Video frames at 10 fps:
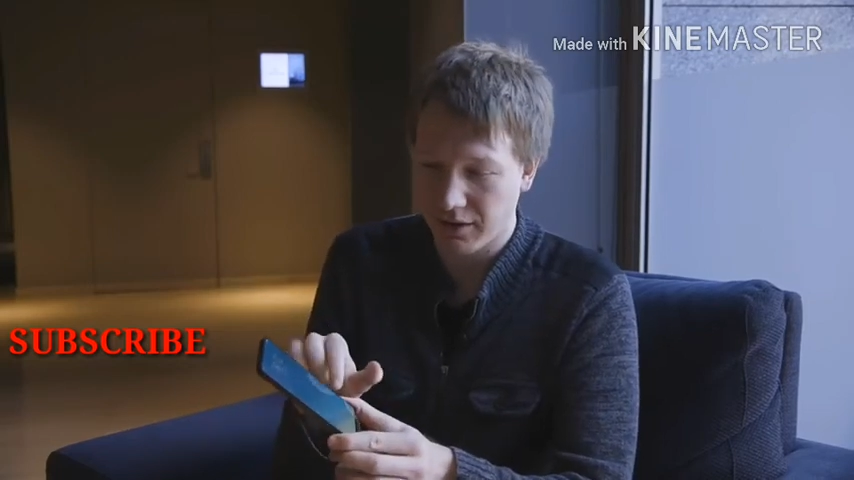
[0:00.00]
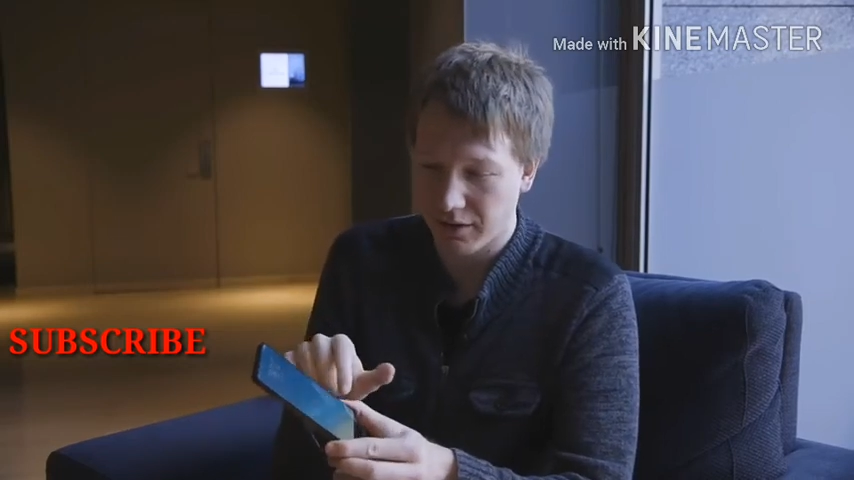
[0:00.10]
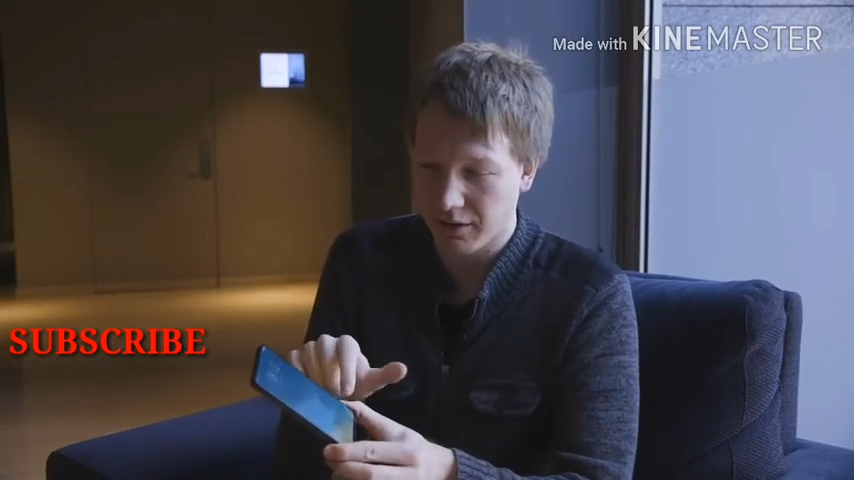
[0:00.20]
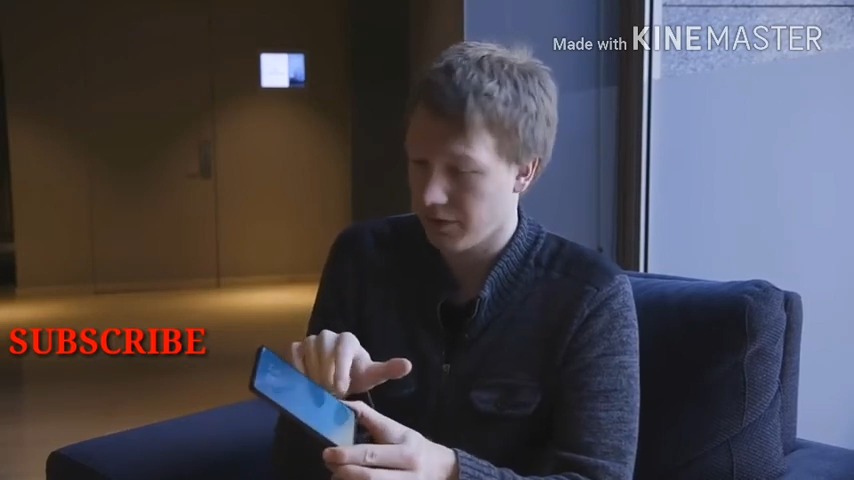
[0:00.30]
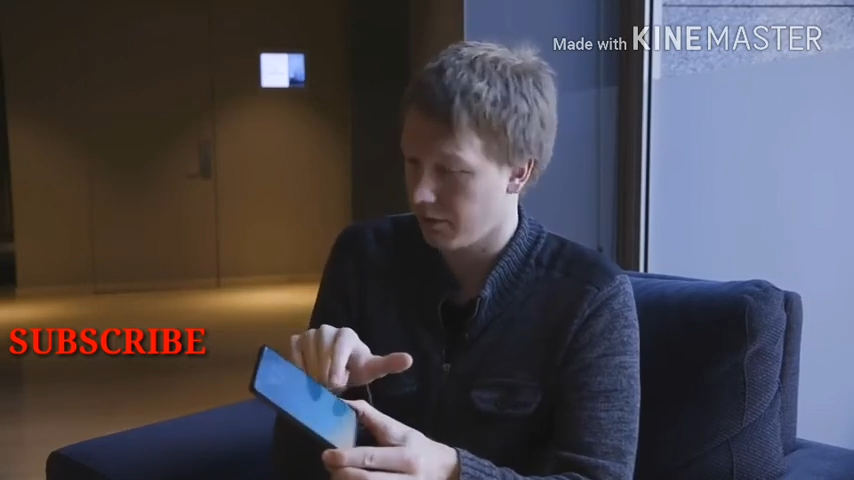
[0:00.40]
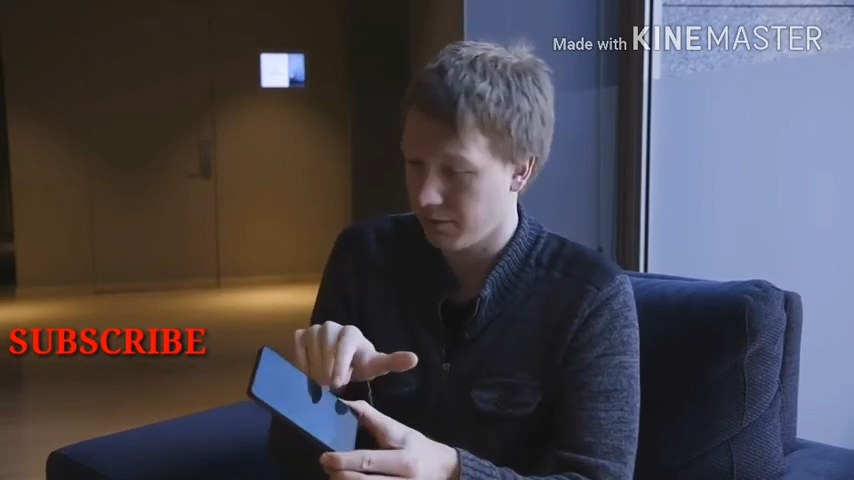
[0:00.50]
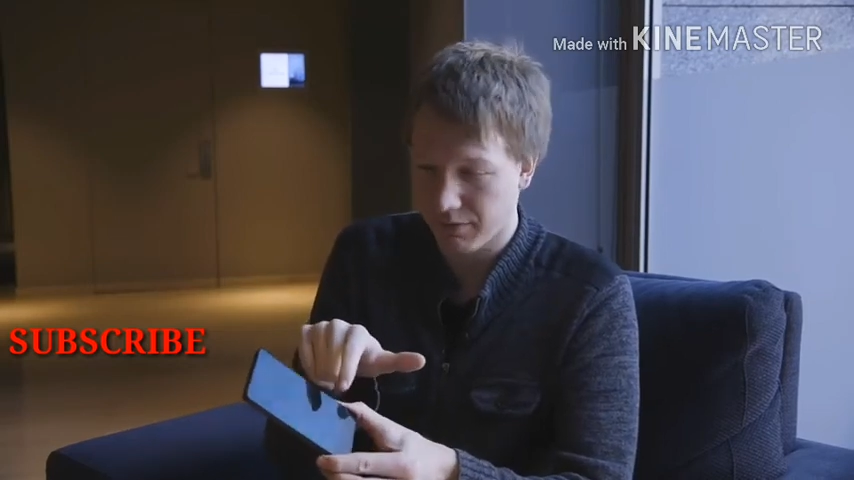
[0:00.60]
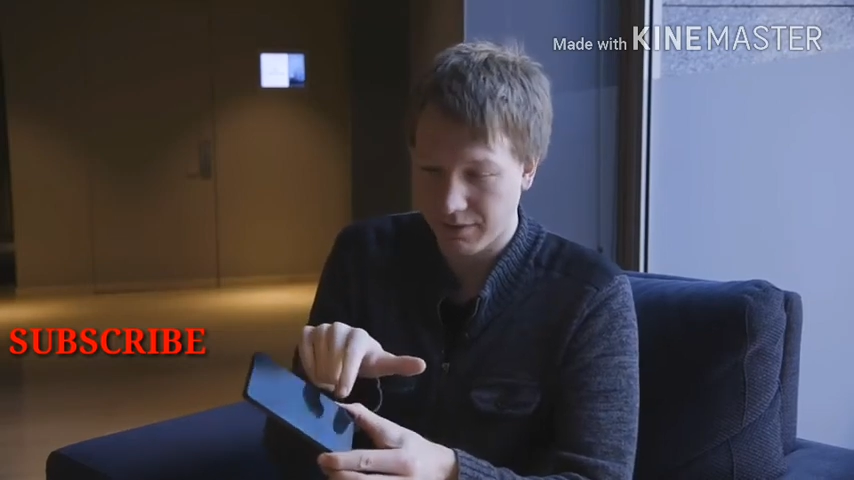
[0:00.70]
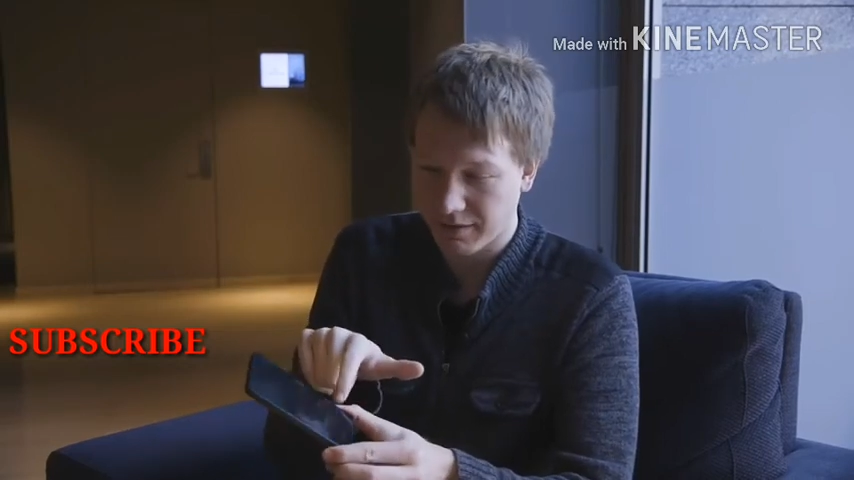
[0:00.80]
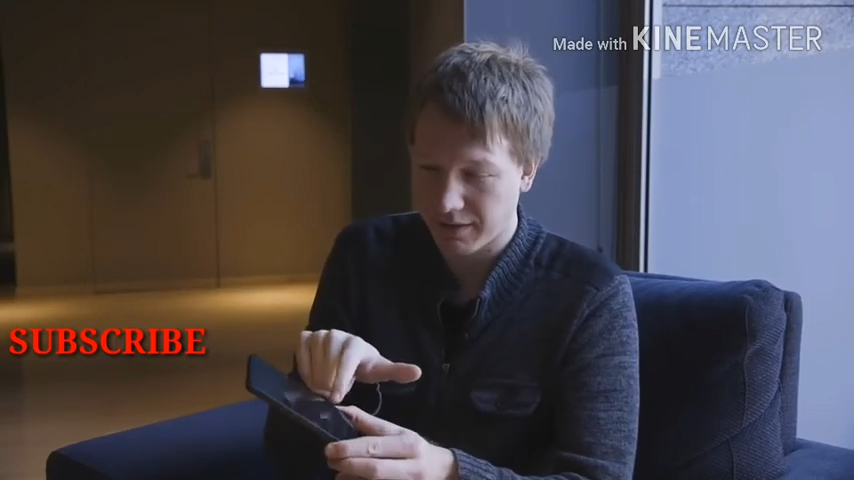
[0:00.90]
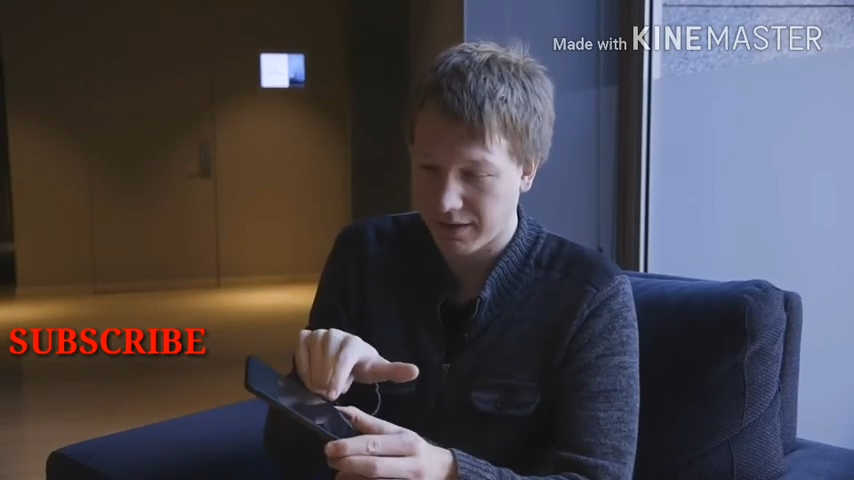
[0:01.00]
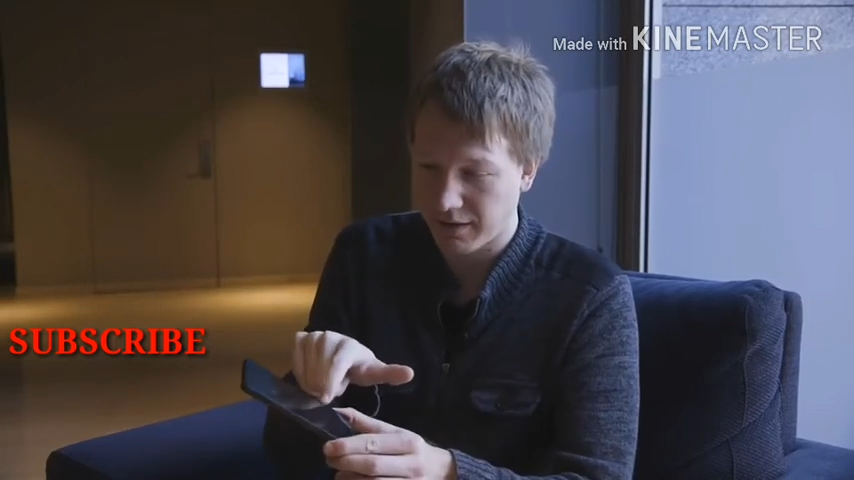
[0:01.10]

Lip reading: you know, the things like